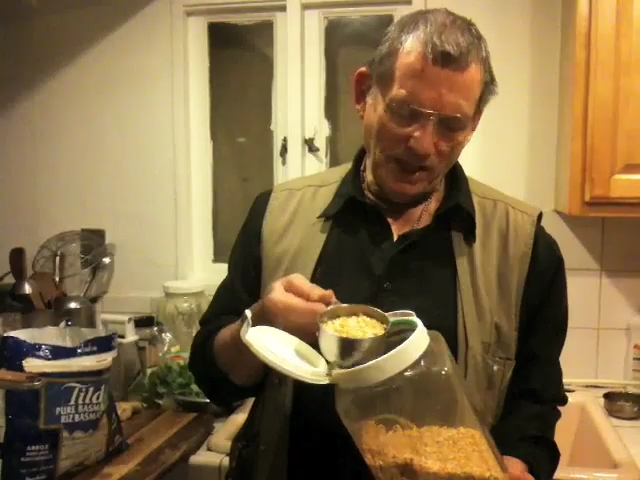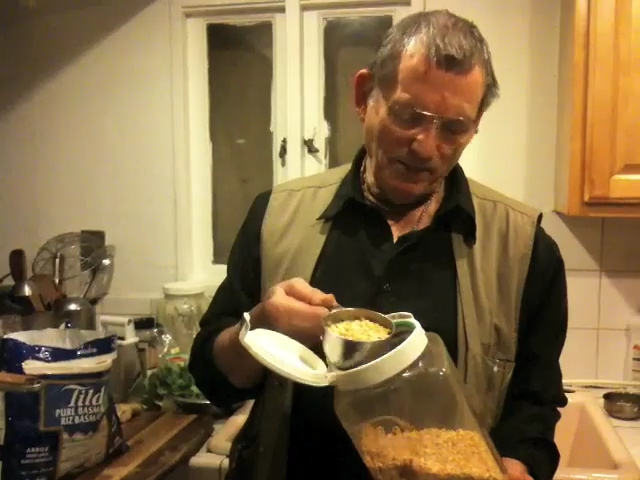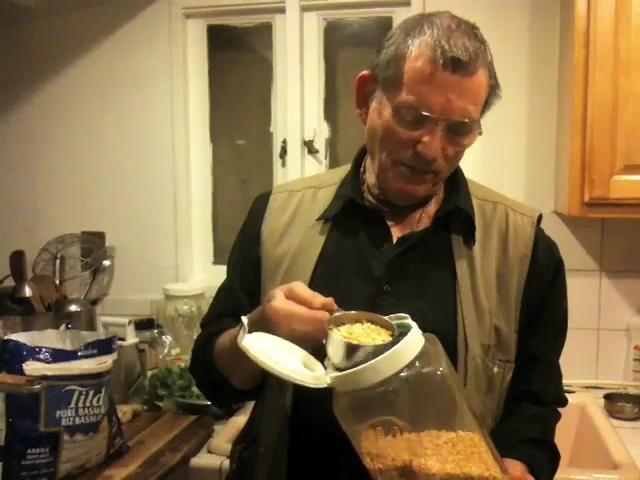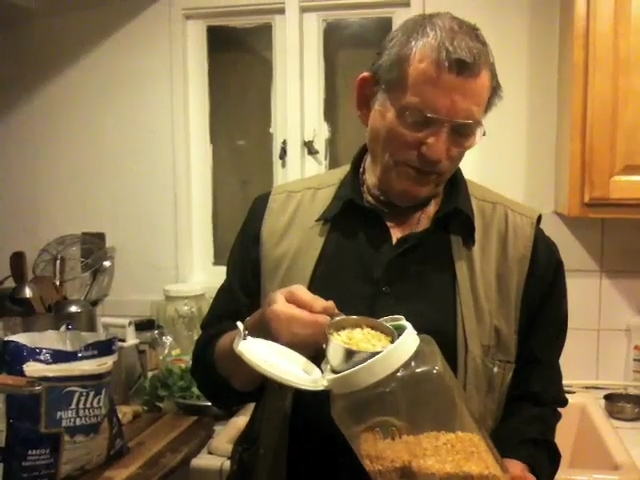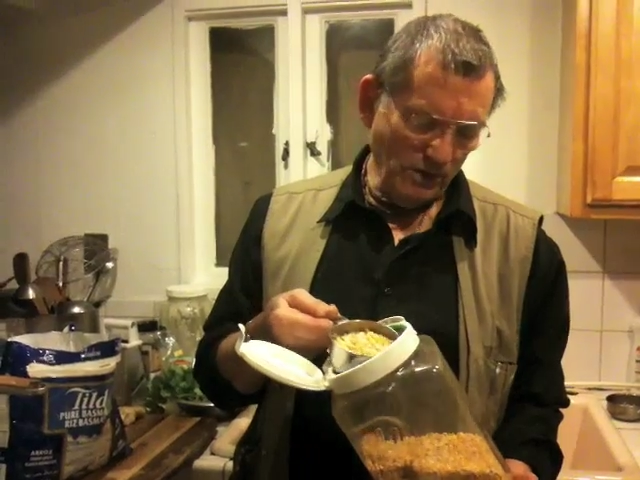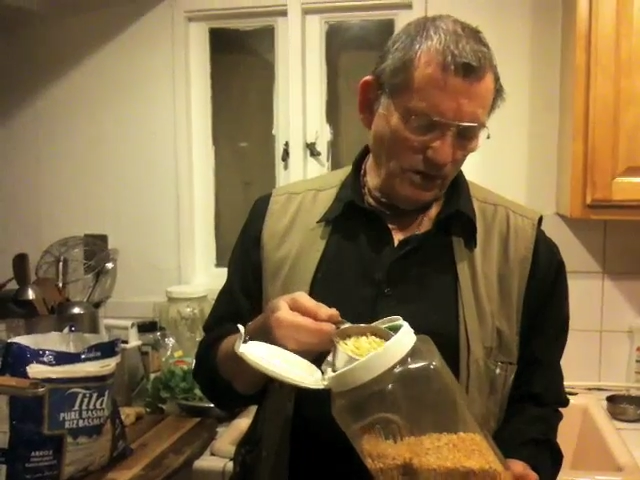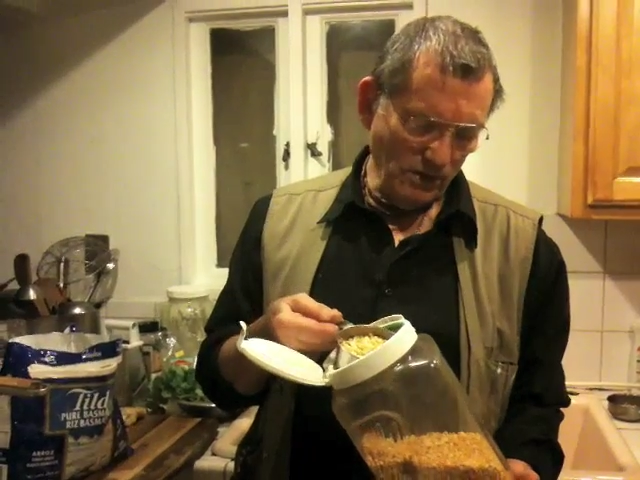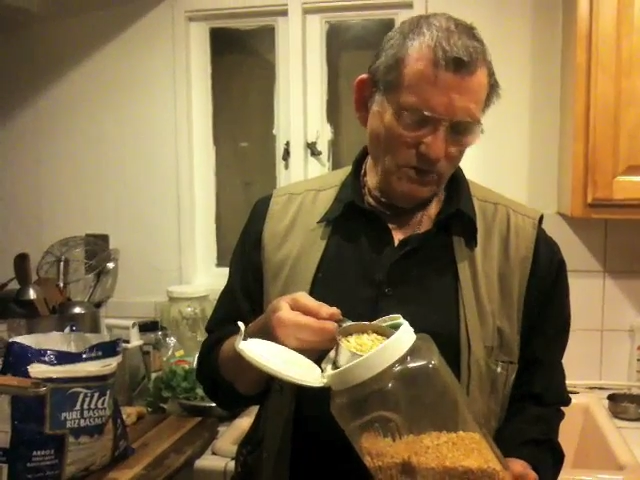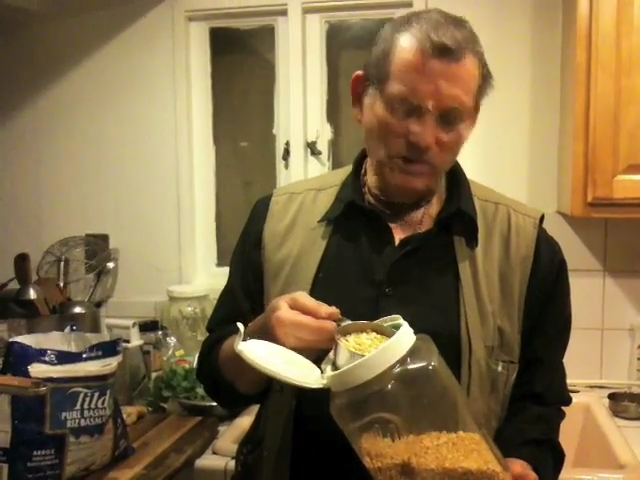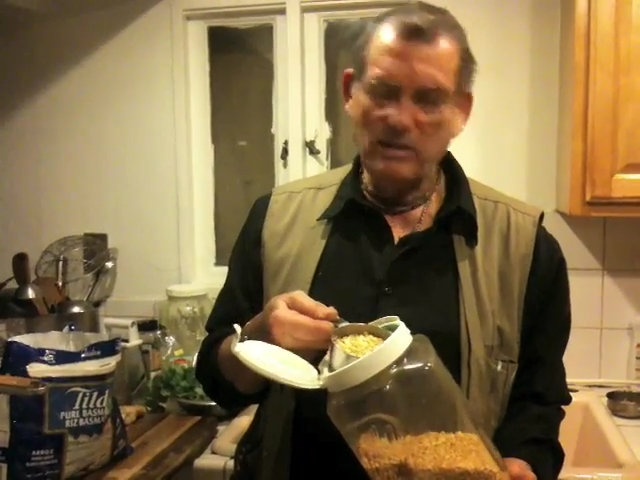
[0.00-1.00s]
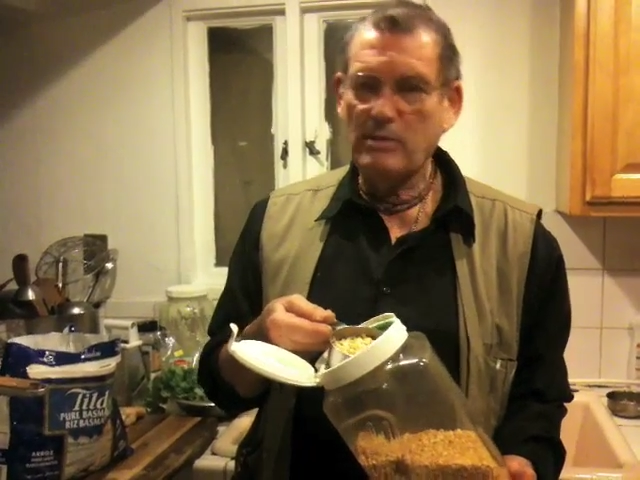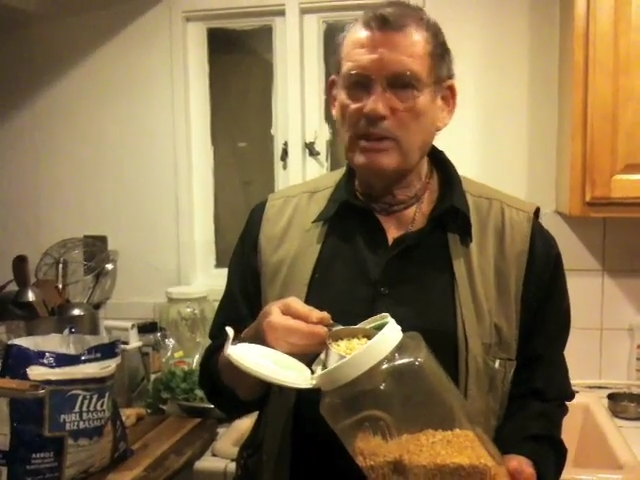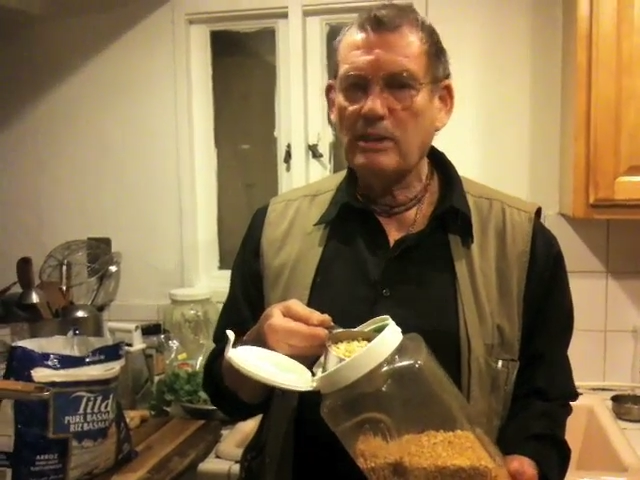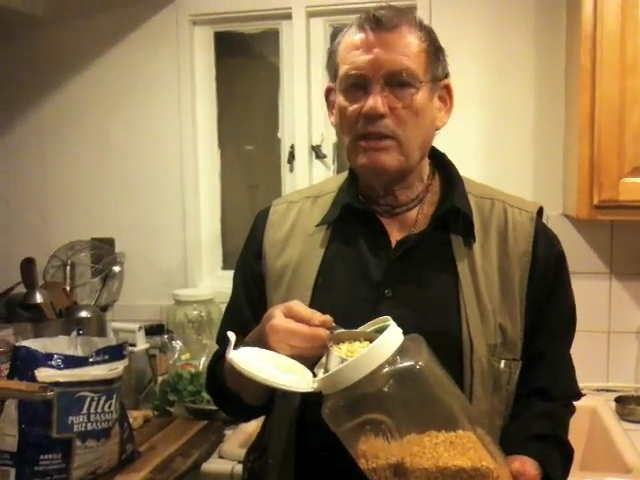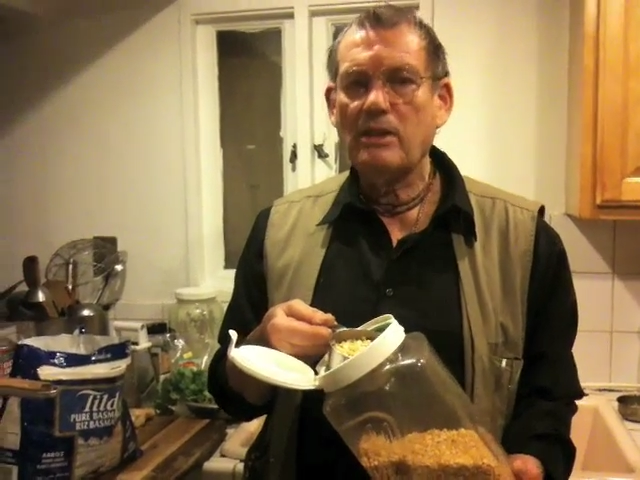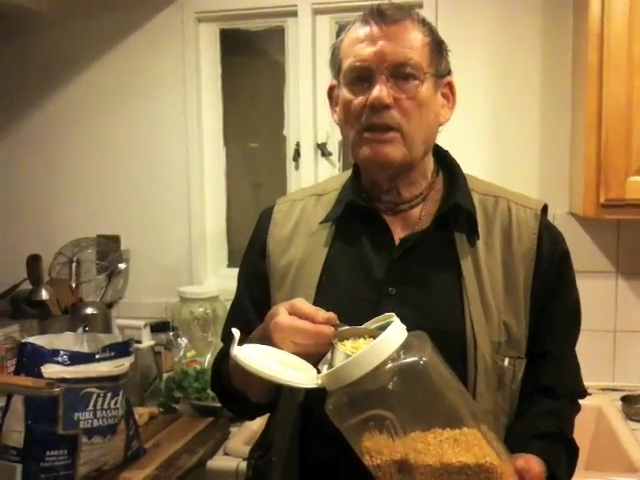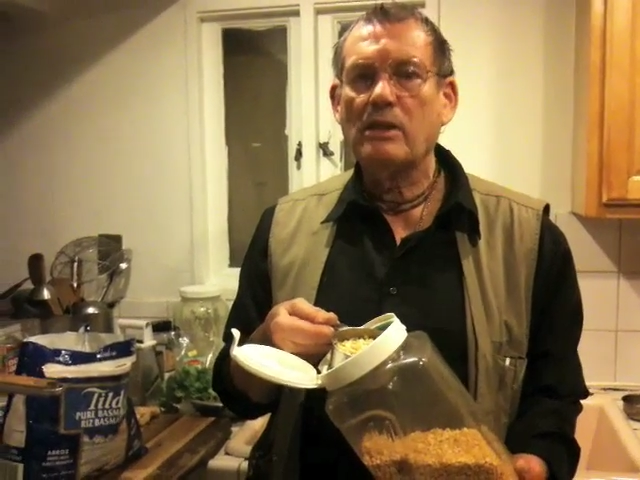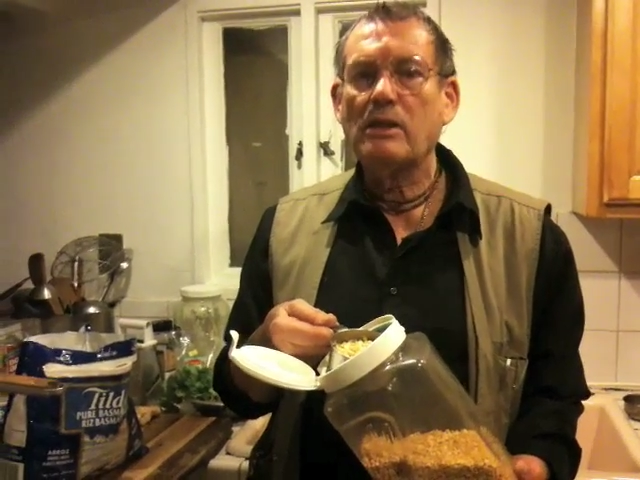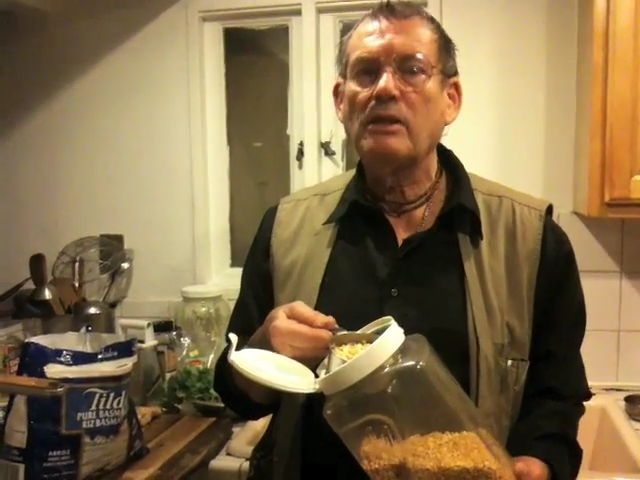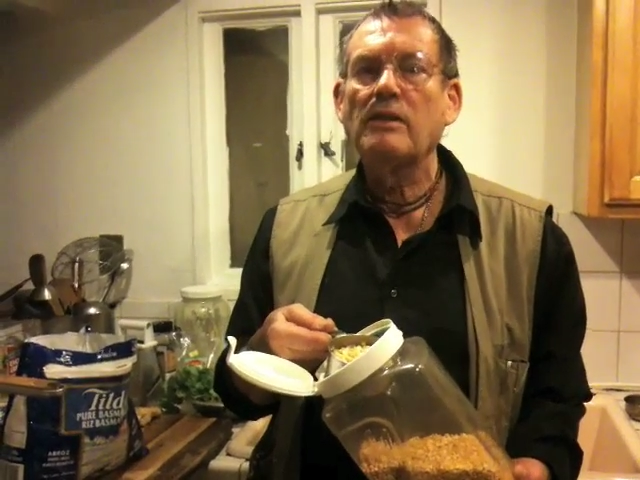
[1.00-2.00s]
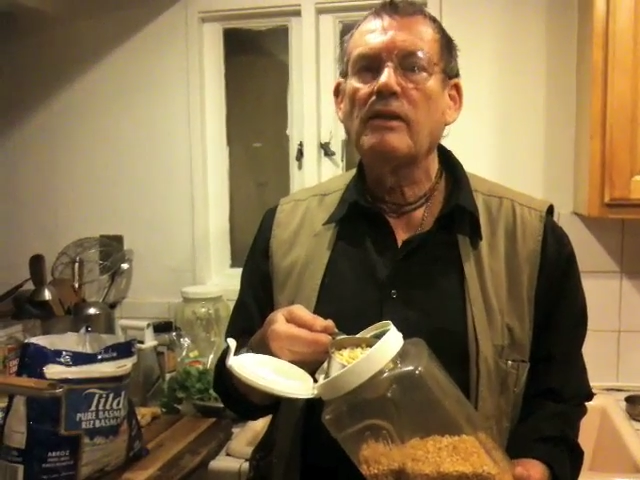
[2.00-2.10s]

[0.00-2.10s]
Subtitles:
I prefer to use the American dal